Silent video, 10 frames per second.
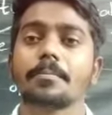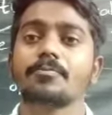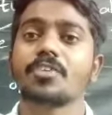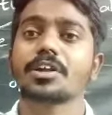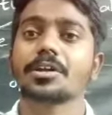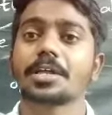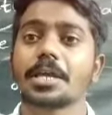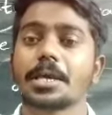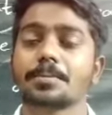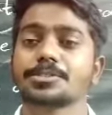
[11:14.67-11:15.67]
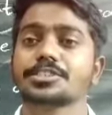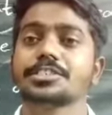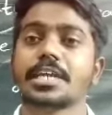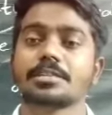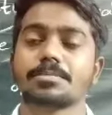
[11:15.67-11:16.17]
volcanic eruptions
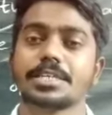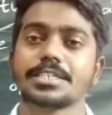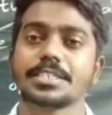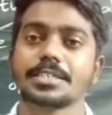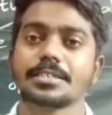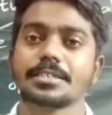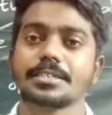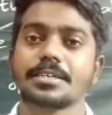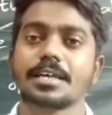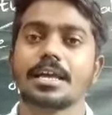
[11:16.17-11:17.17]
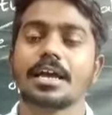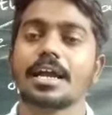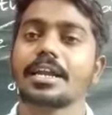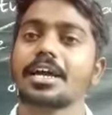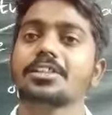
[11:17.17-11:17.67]
takes place.
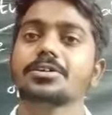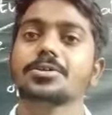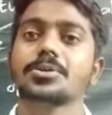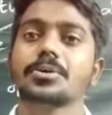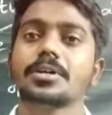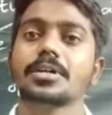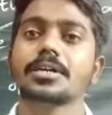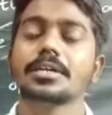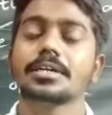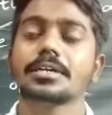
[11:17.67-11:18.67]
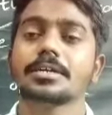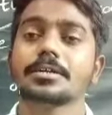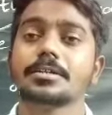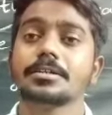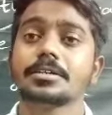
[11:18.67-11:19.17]
And I also told
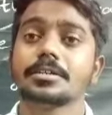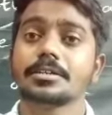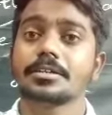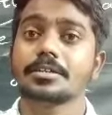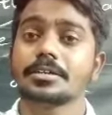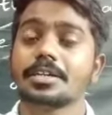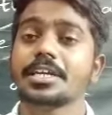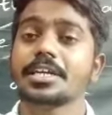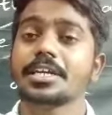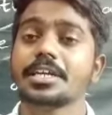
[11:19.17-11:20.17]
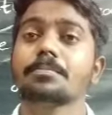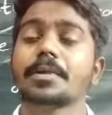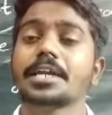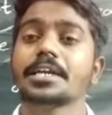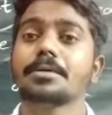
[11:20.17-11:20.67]
near the
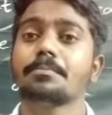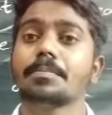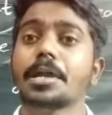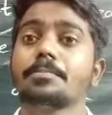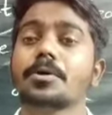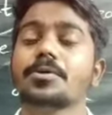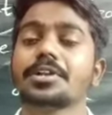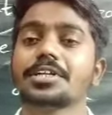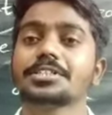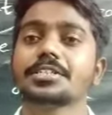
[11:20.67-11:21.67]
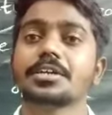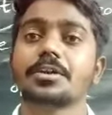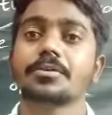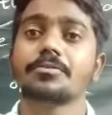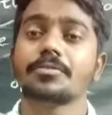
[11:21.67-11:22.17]
plate boundaries
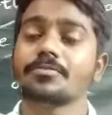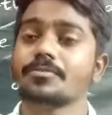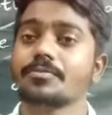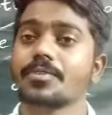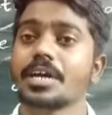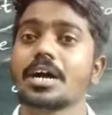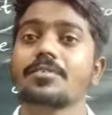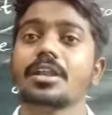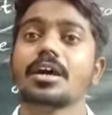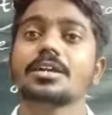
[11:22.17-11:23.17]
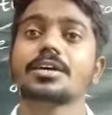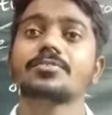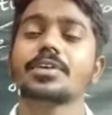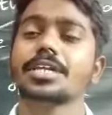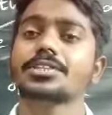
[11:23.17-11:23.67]
we have a lot
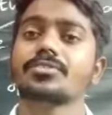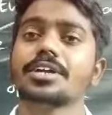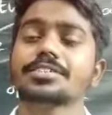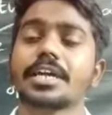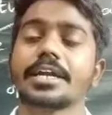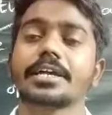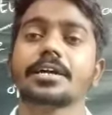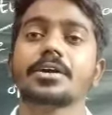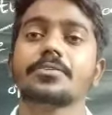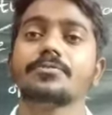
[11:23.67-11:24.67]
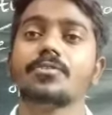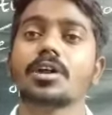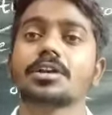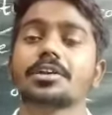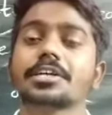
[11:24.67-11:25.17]
of earthquakes and
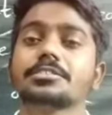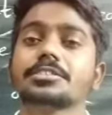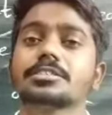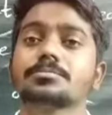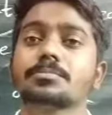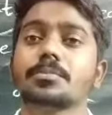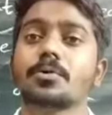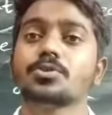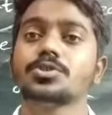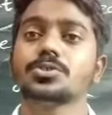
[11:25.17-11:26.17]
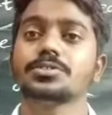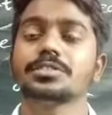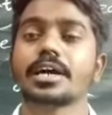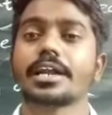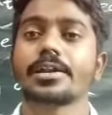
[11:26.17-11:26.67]
volcanic prone zones
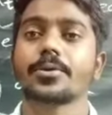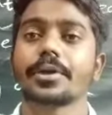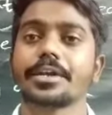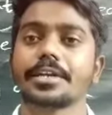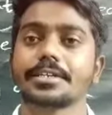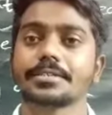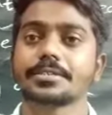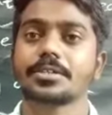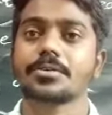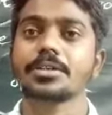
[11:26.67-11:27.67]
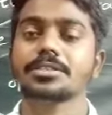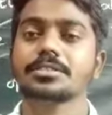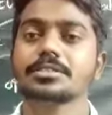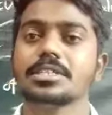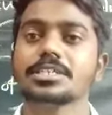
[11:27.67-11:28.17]
are located. Okay.
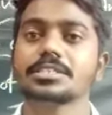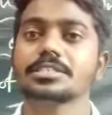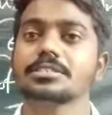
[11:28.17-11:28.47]
Thus